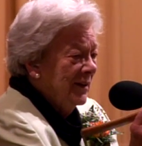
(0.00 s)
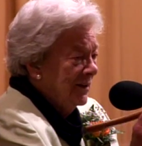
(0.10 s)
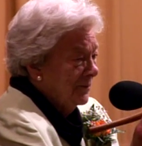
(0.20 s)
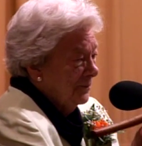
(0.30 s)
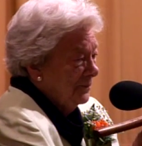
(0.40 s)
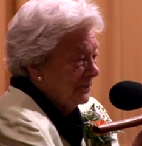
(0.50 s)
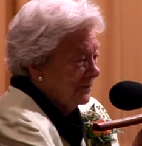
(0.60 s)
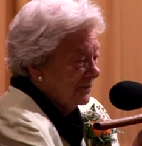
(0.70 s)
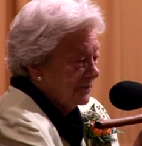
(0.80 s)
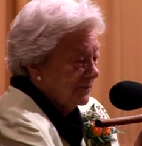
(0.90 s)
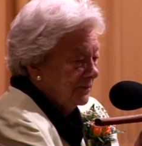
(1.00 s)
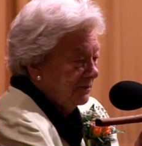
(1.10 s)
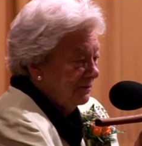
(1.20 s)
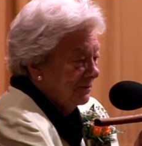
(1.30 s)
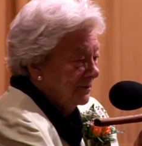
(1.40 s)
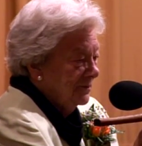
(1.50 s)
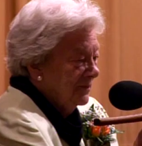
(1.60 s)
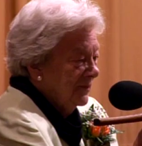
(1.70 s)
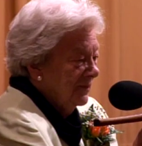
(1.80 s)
[no speech]